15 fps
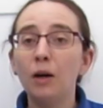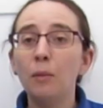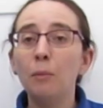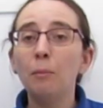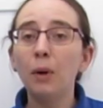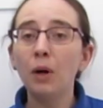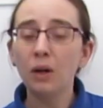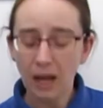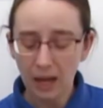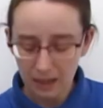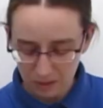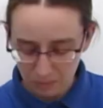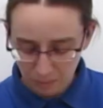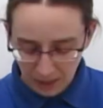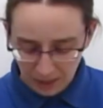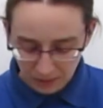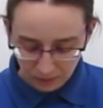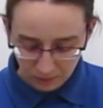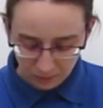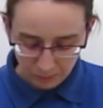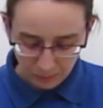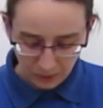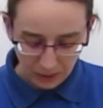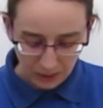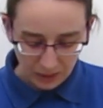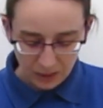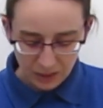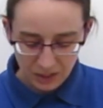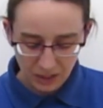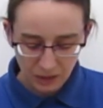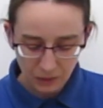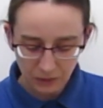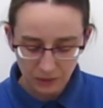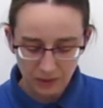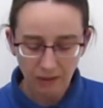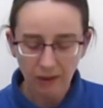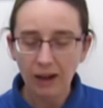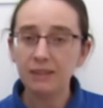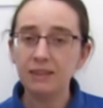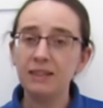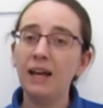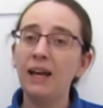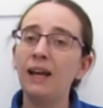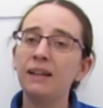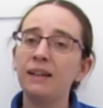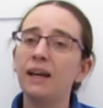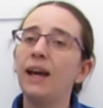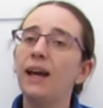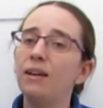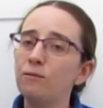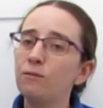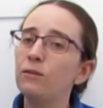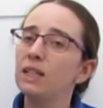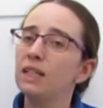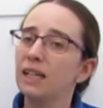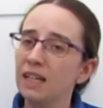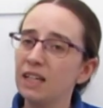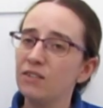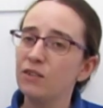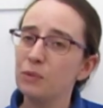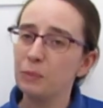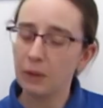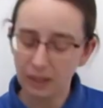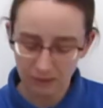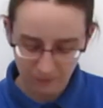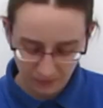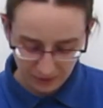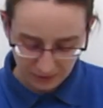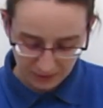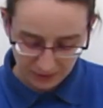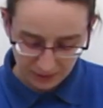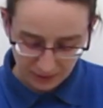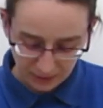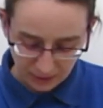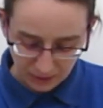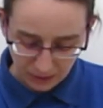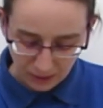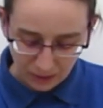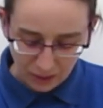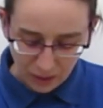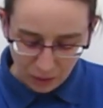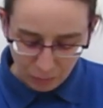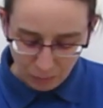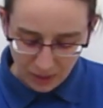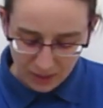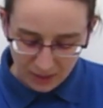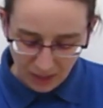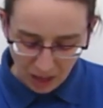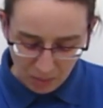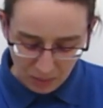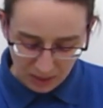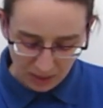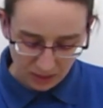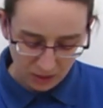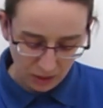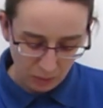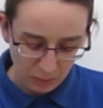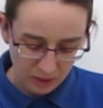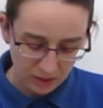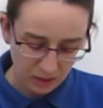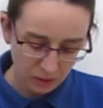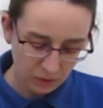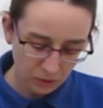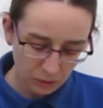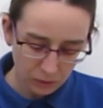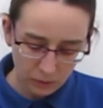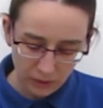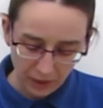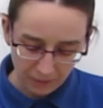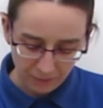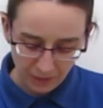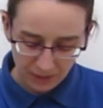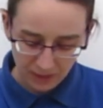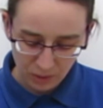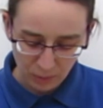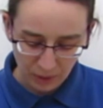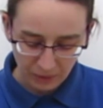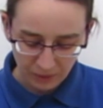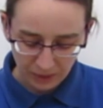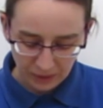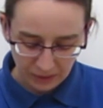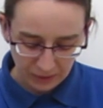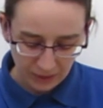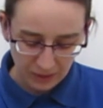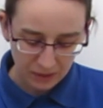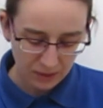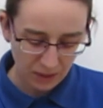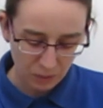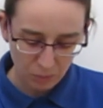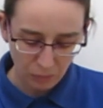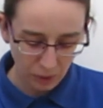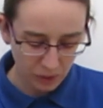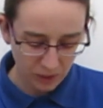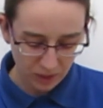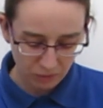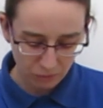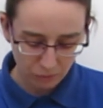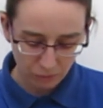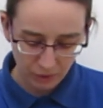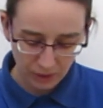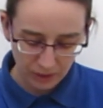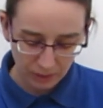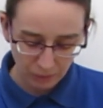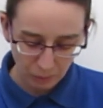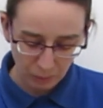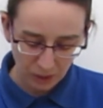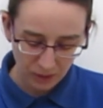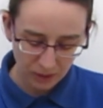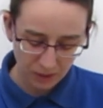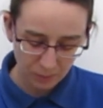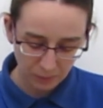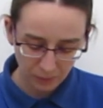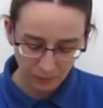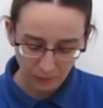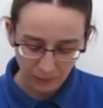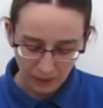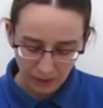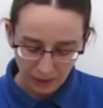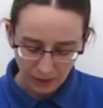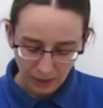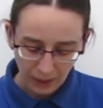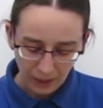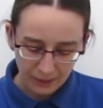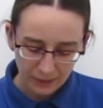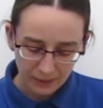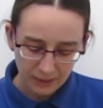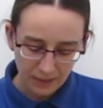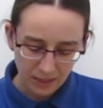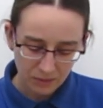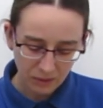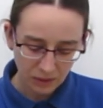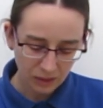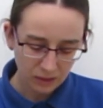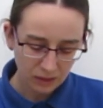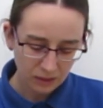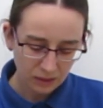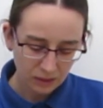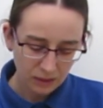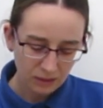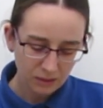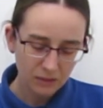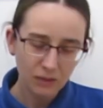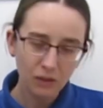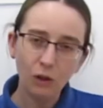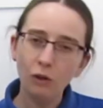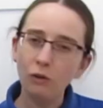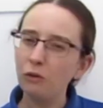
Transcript: Mog had a medal. She also had an egg every day for breakfast. Mr. and Mrs. Thomas told all their friends about her. They said Mog is really remarkable, and they never, or